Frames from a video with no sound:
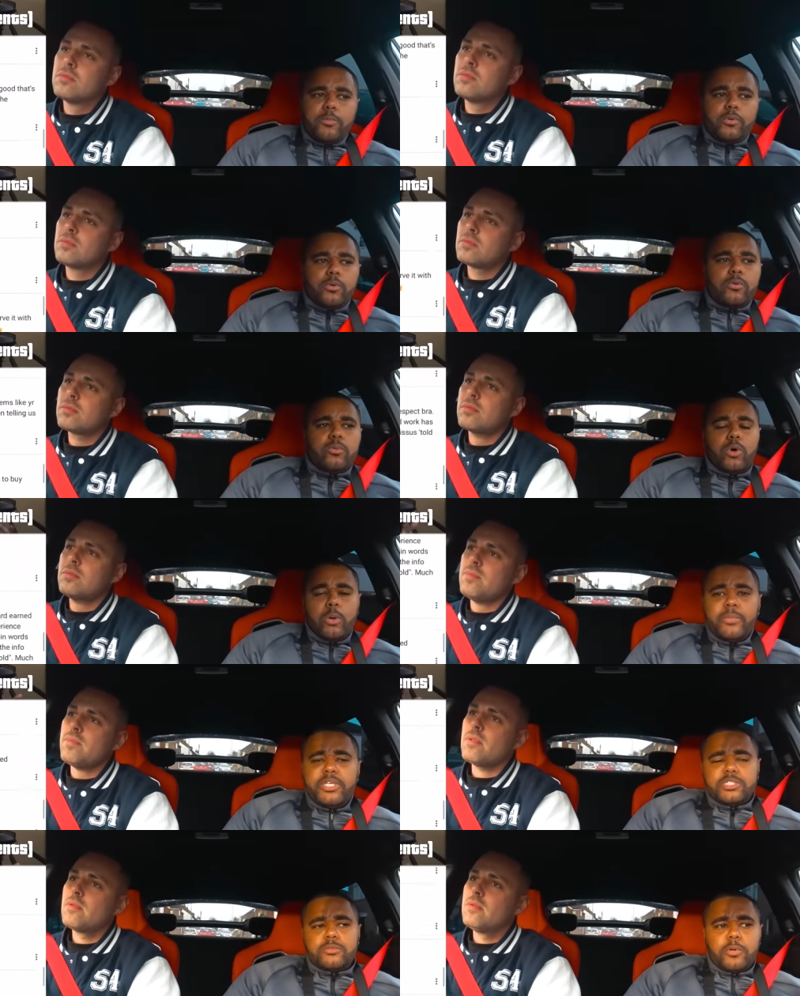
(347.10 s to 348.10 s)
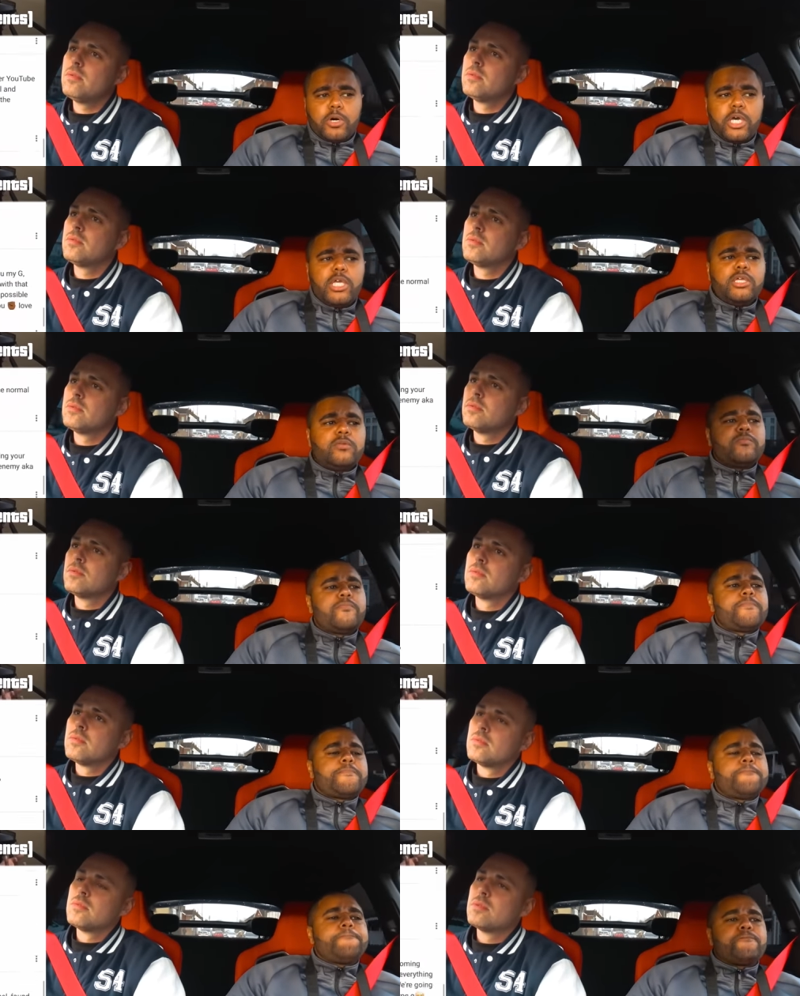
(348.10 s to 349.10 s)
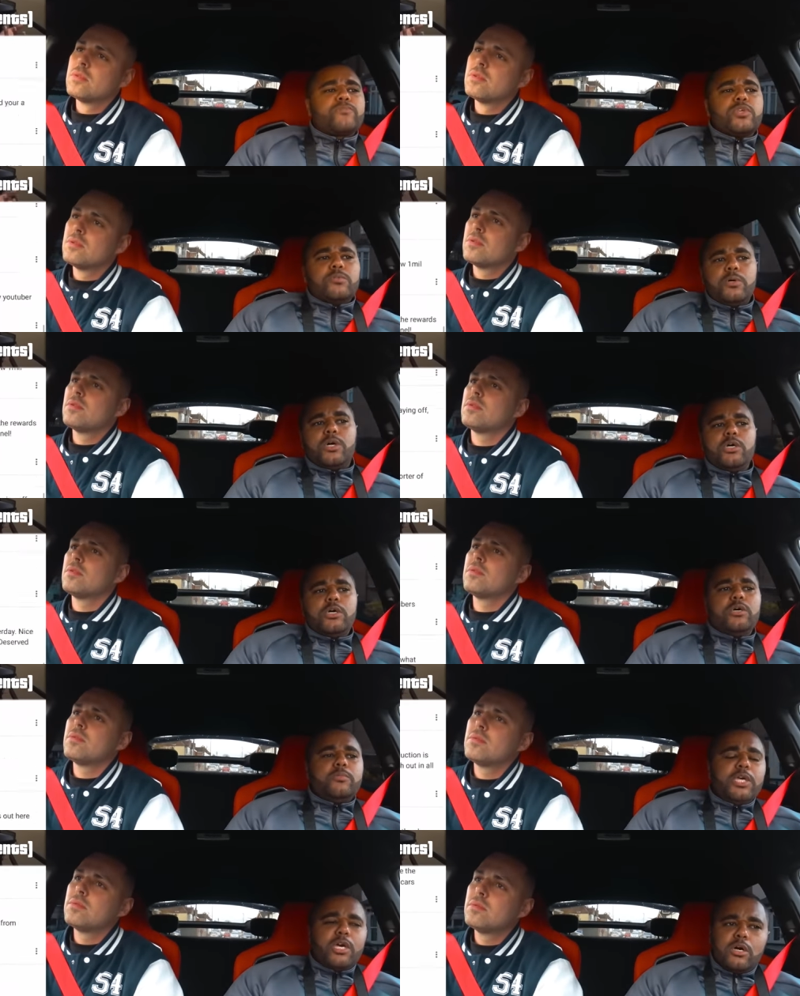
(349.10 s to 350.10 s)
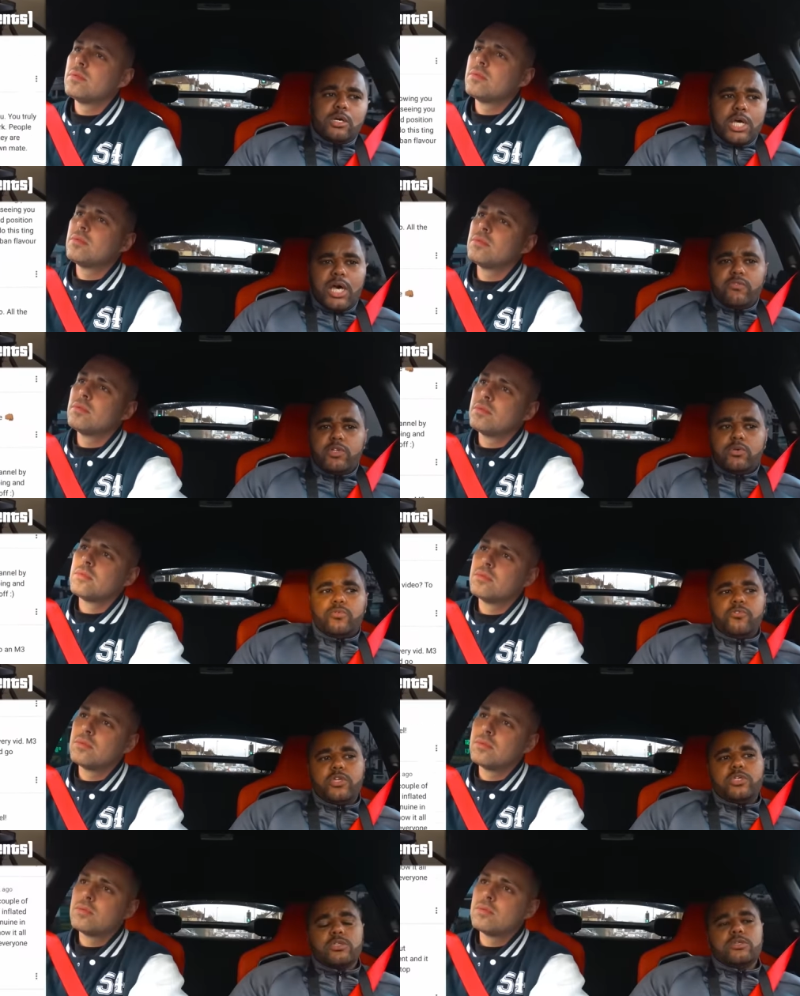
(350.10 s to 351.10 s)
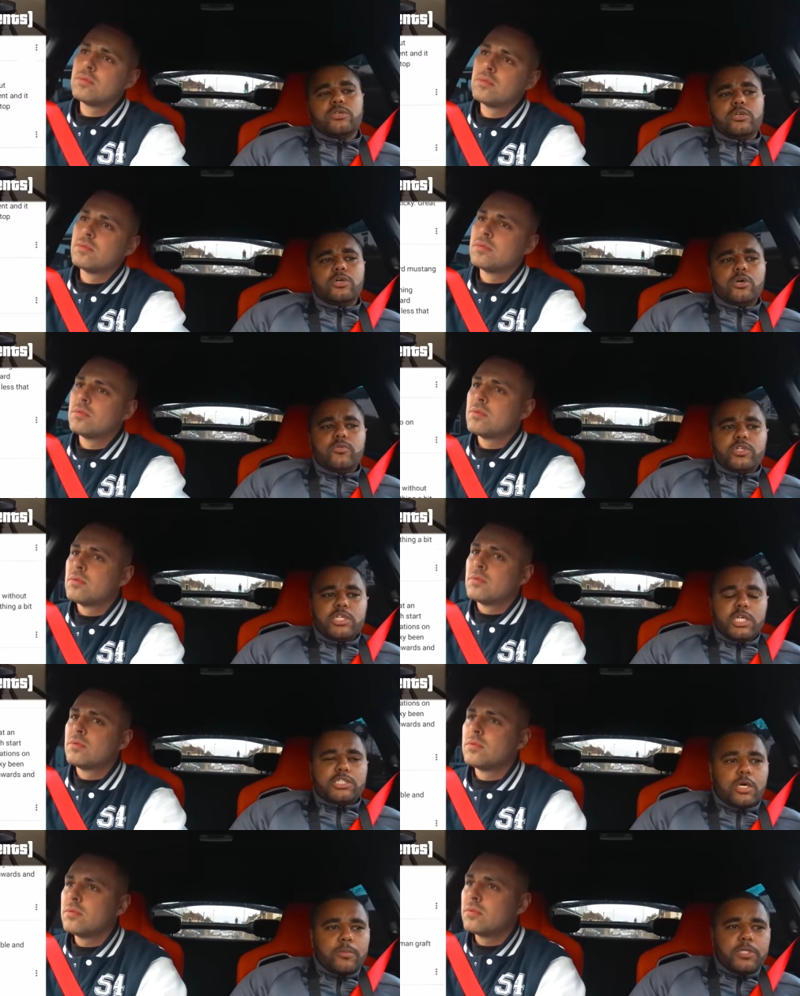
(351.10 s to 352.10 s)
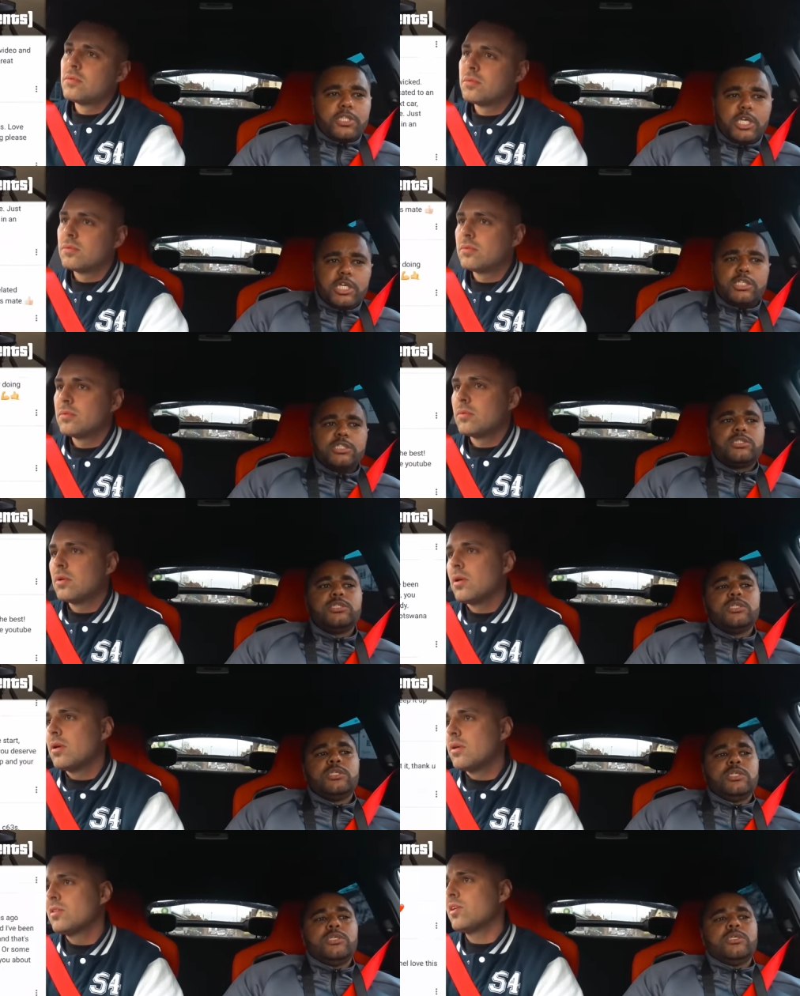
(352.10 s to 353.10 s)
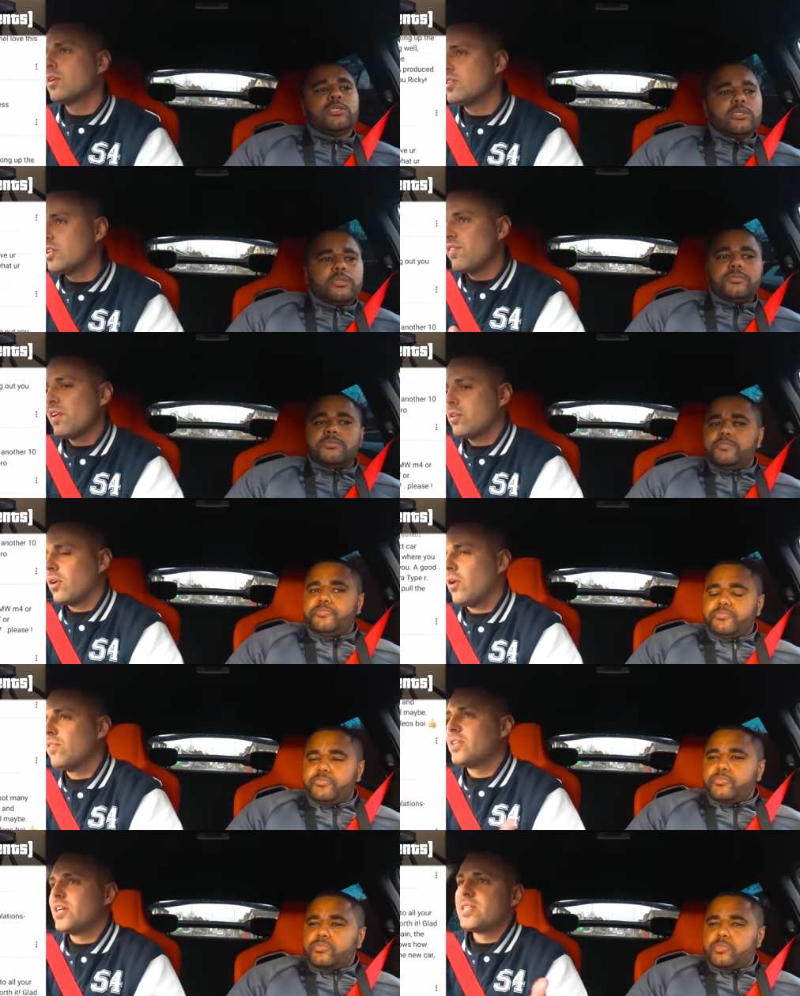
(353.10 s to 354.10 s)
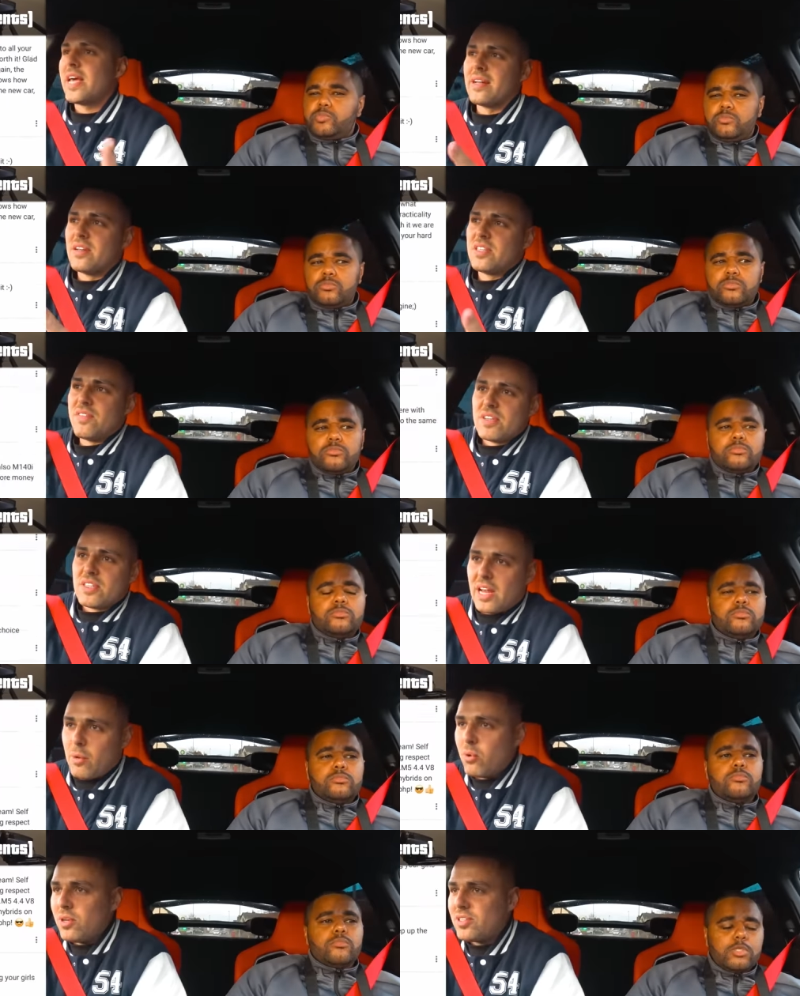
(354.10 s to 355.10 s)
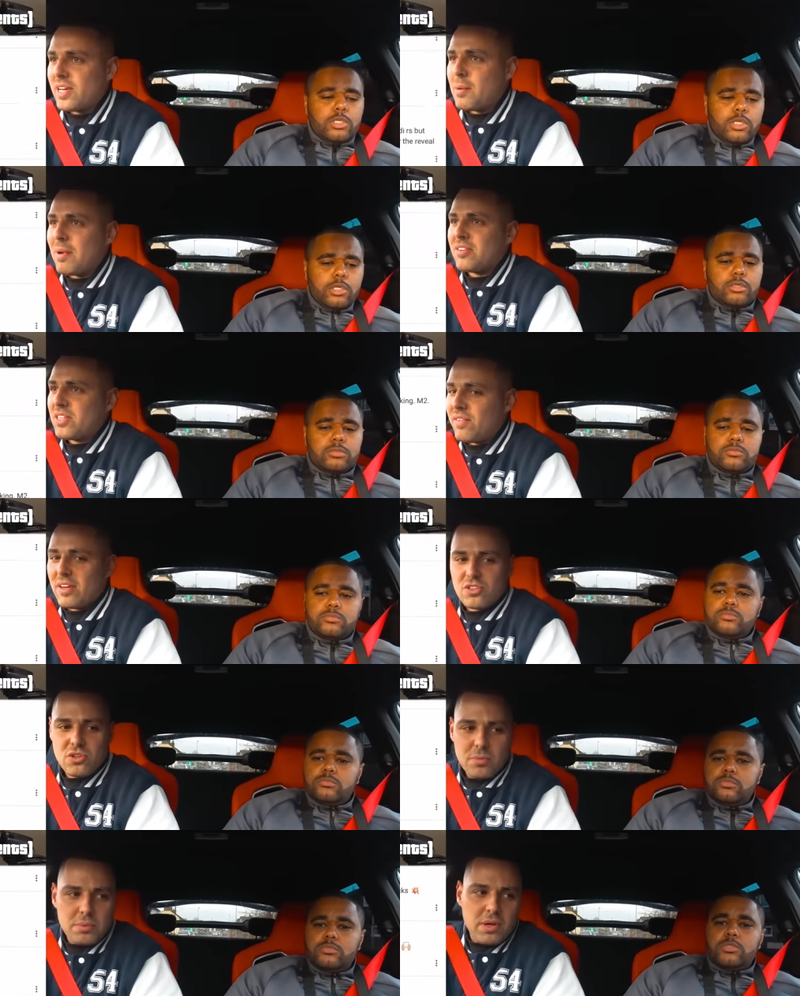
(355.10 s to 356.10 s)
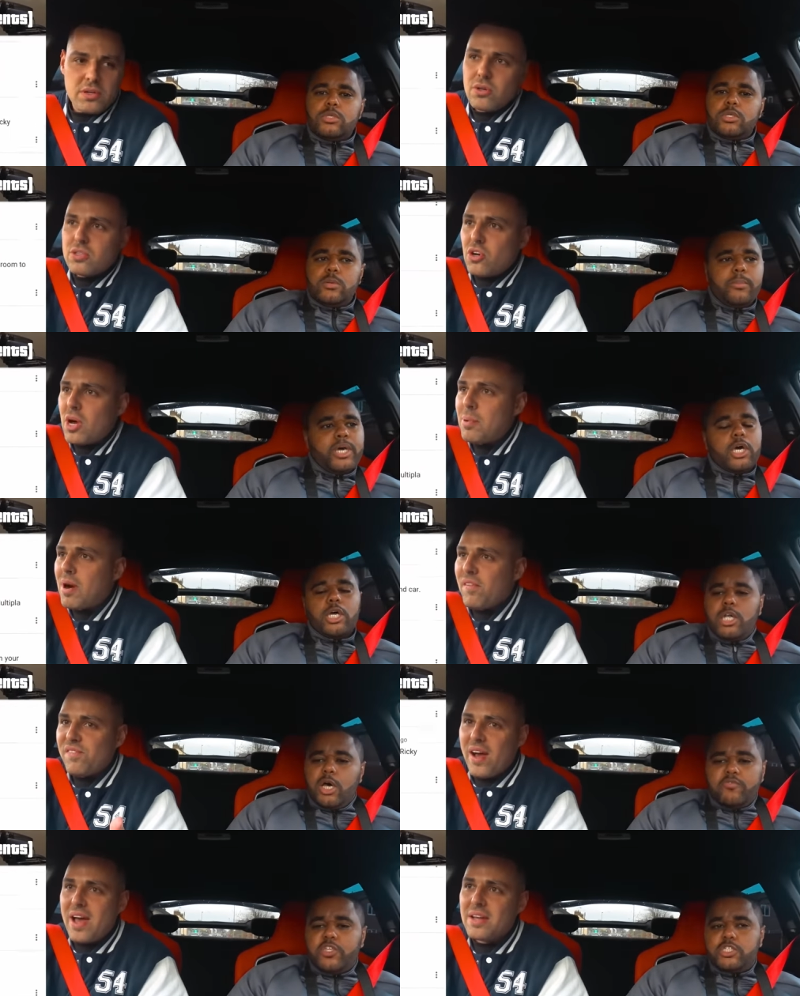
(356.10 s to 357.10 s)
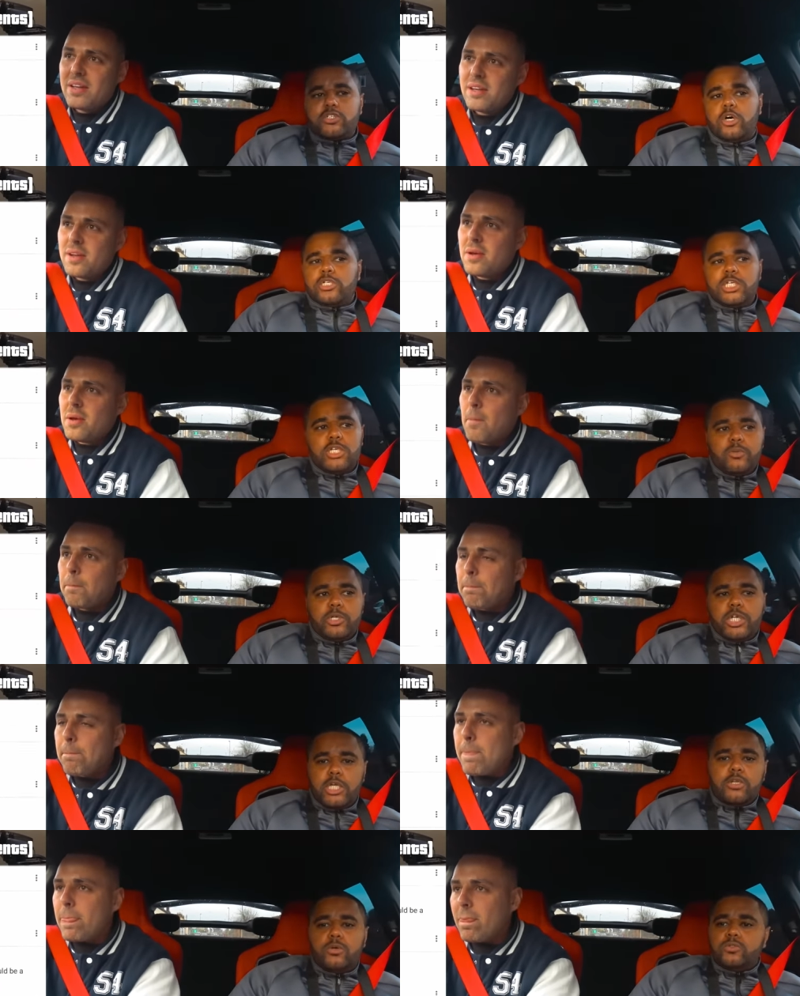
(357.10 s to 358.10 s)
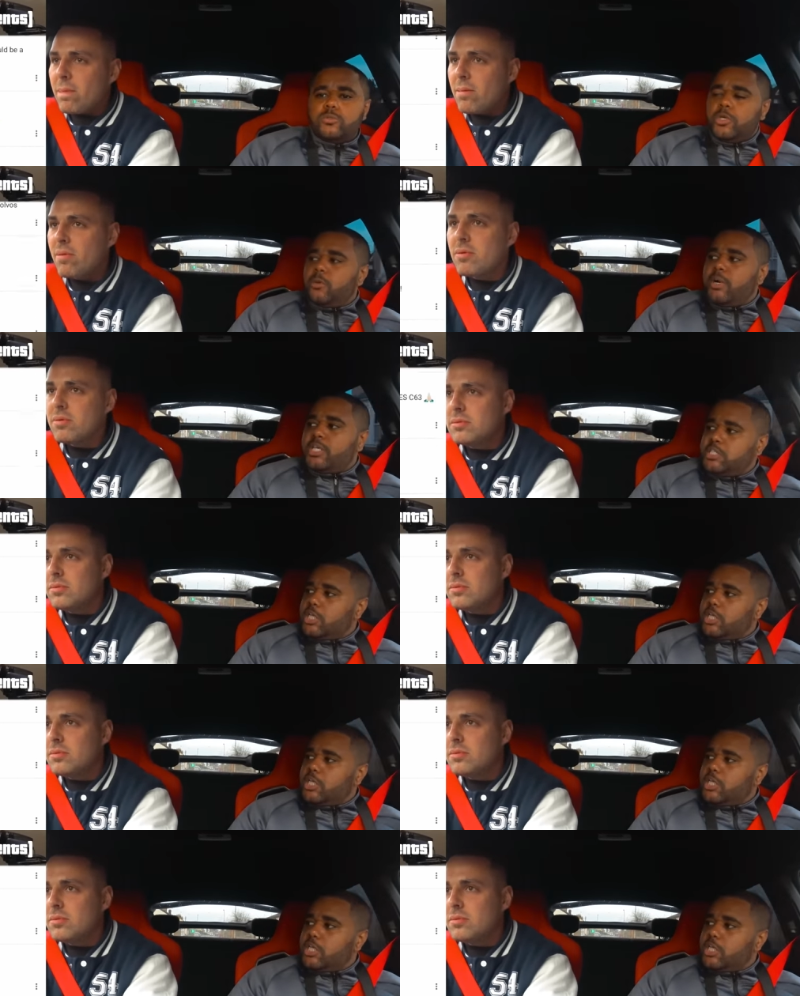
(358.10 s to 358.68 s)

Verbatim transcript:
Speaker 1: people want me to buy. But um, yeah, I'm going to have a little think uh, over the next couple of days.
Speaker 2: So the Civic, like obviously you're taking the Civic today. What are you saying about Civics? You're, you a Type fan. I love fan? these cars. Anybody that knows me on my